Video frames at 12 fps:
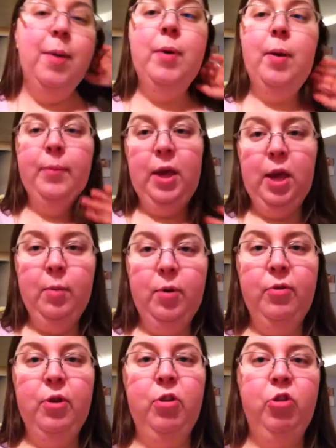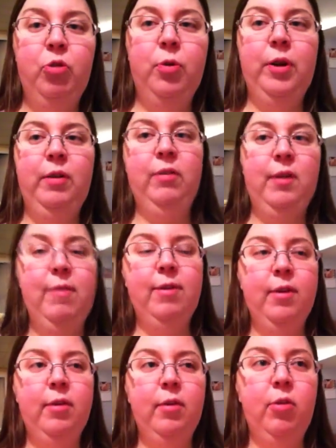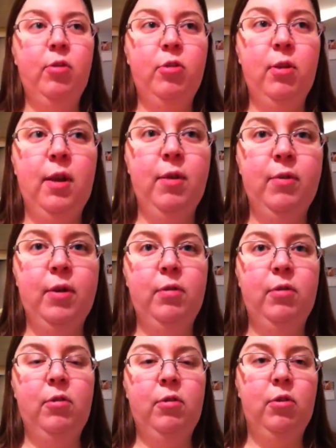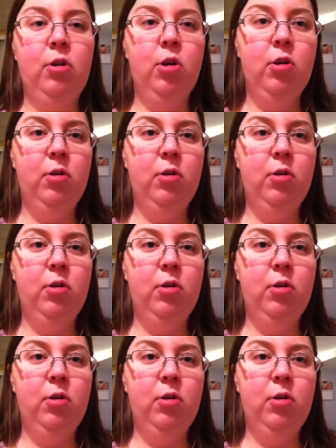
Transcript: my mom came over on the 27th to give us